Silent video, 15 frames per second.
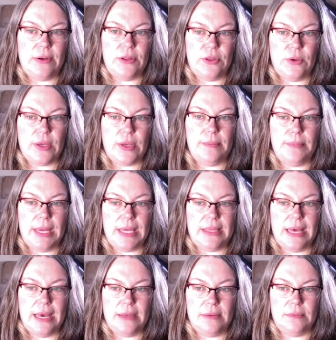and you can make
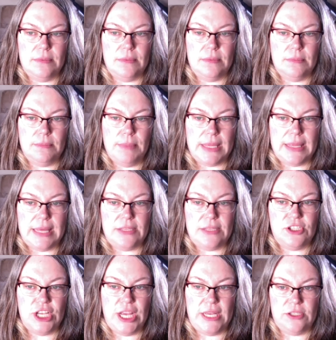that
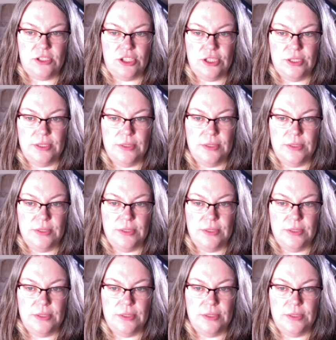change.